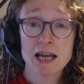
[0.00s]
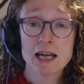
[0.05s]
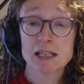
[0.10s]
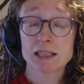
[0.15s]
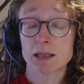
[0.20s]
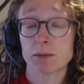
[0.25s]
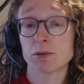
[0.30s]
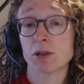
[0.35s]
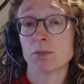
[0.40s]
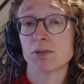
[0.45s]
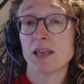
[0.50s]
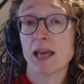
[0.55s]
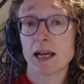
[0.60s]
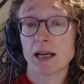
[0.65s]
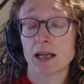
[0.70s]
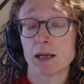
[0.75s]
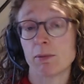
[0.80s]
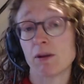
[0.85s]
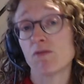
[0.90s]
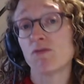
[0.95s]
sometimes they're
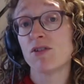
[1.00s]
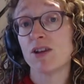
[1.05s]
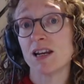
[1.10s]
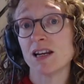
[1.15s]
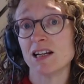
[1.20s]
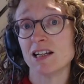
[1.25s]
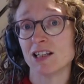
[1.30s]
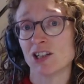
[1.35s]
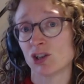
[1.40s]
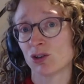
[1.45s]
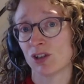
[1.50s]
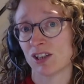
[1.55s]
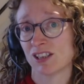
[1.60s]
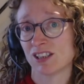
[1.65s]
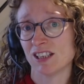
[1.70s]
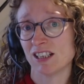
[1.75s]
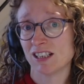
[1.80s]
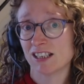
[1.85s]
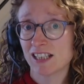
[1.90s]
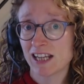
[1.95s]
going to be really interested